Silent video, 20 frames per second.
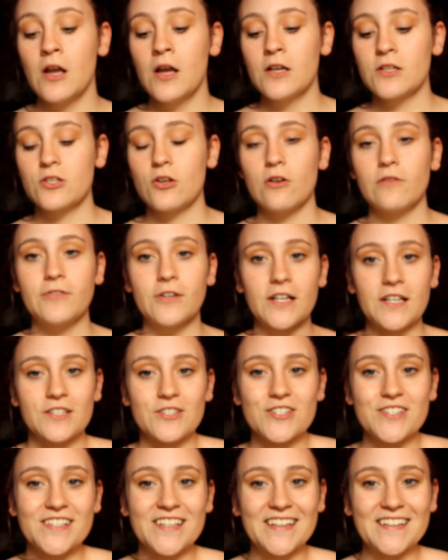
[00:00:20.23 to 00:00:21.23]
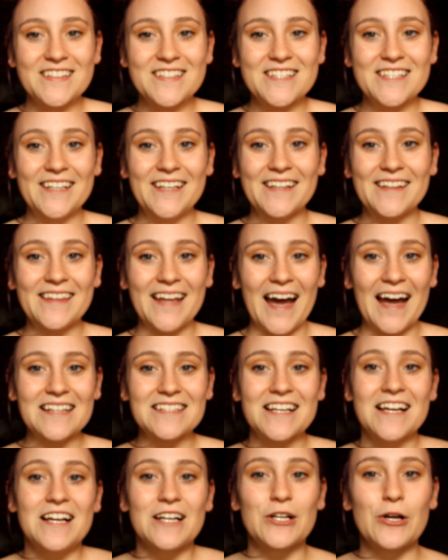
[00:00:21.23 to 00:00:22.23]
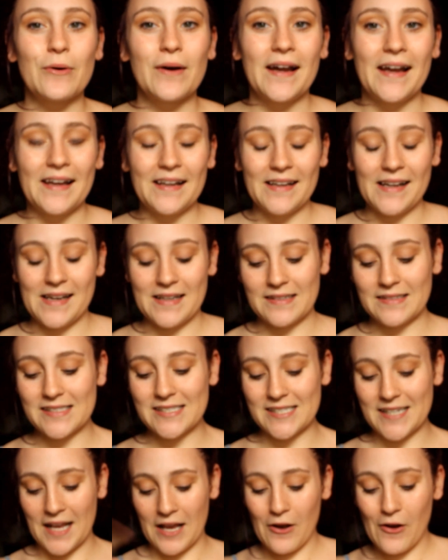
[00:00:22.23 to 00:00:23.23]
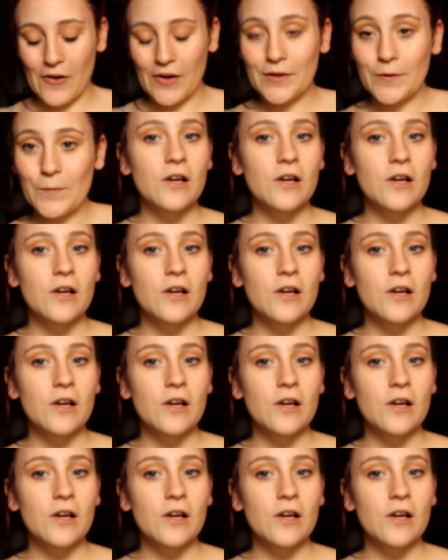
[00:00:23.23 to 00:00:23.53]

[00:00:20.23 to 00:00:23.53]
So if you're interested in seeing that, go ahead and stay on.